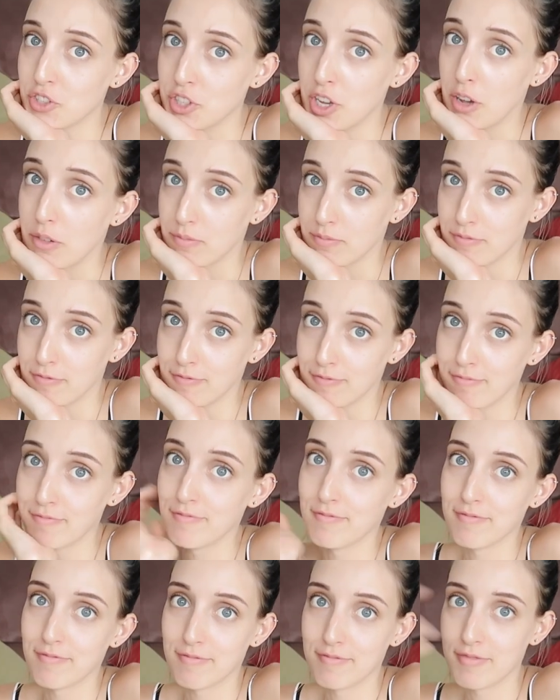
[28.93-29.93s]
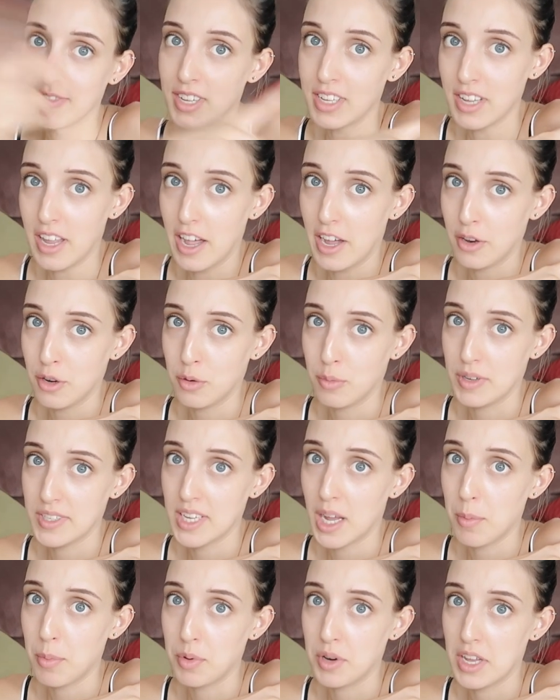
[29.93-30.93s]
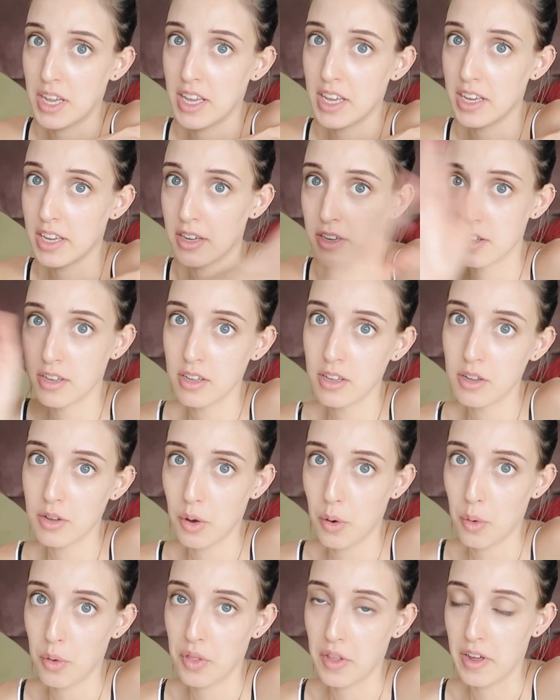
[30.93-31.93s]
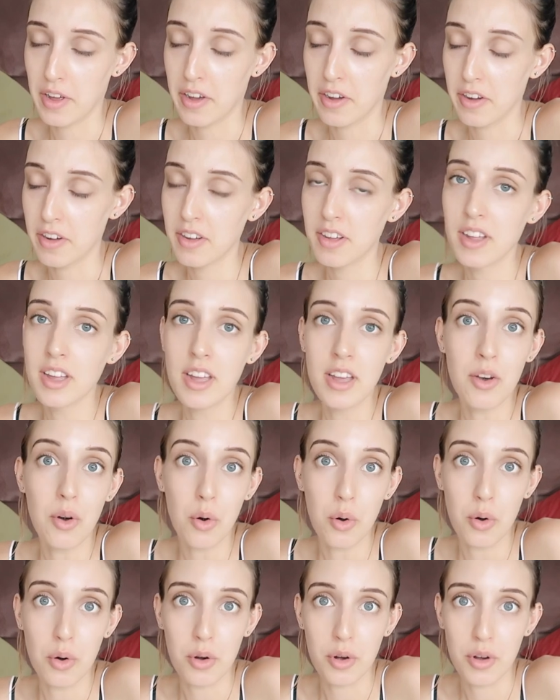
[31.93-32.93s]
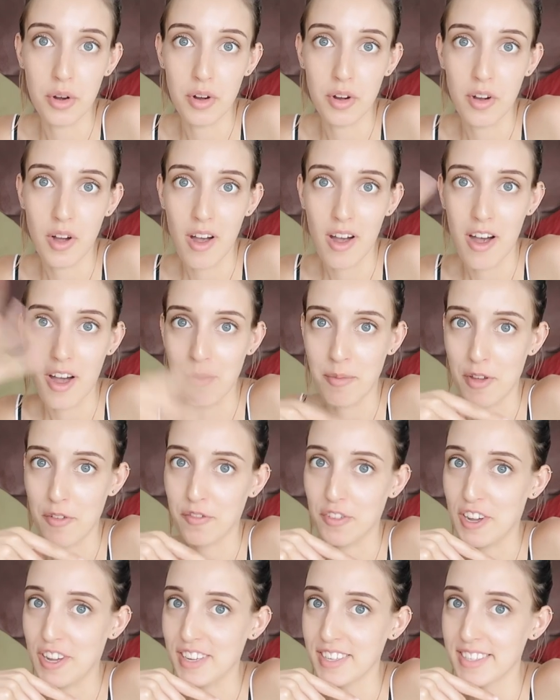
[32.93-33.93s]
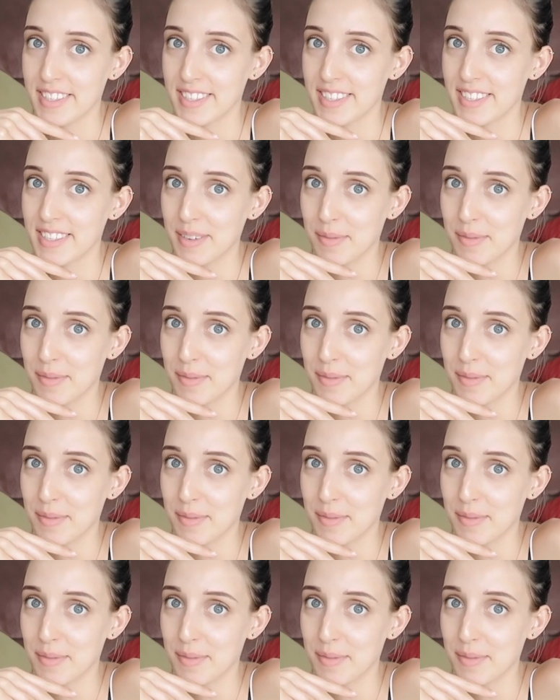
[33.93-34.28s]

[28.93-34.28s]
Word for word: So, I don't know what's happening here or there, or on my face,